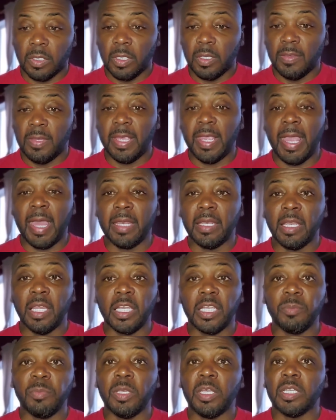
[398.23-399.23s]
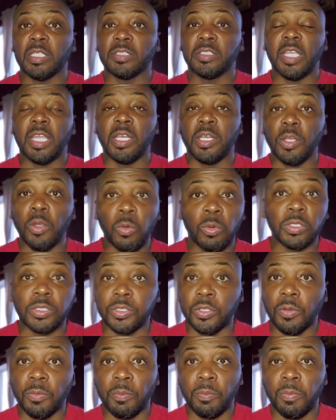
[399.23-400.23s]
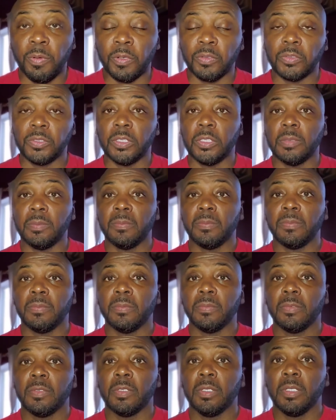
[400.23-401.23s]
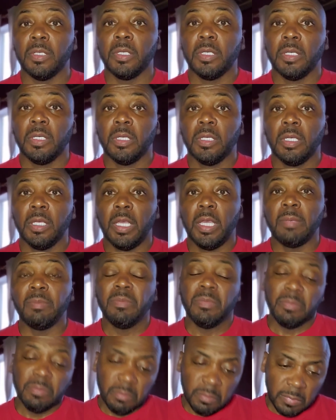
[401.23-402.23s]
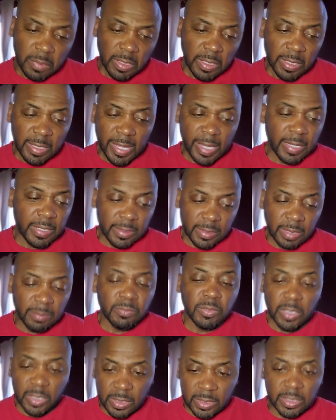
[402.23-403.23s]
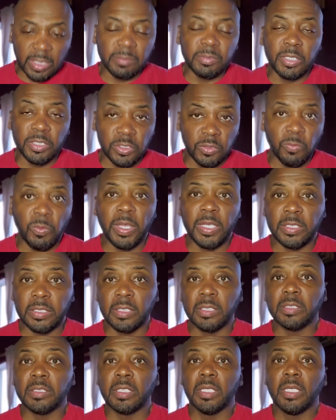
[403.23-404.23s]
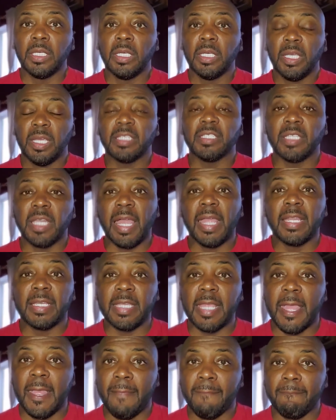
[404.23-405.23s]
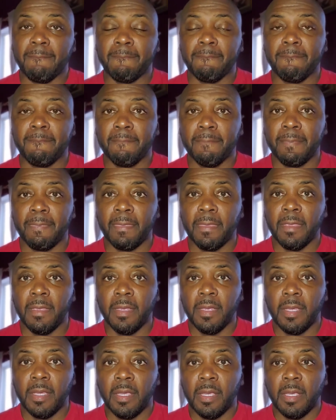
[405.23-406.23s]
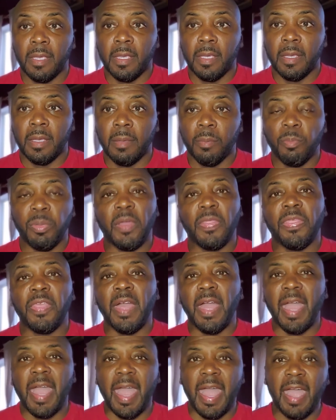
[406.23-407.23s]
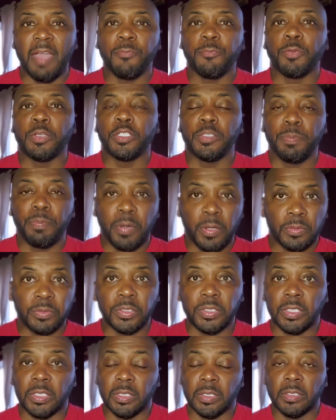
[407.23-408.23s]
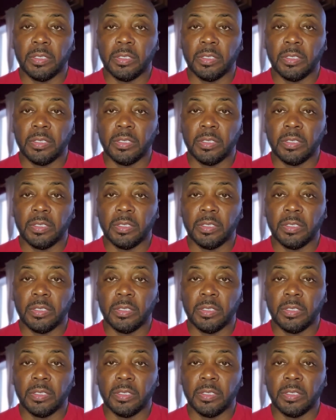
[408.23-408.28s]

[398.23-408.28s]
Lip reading: They got lucky because they know a certain person. And in some situations, it's like that. But the average person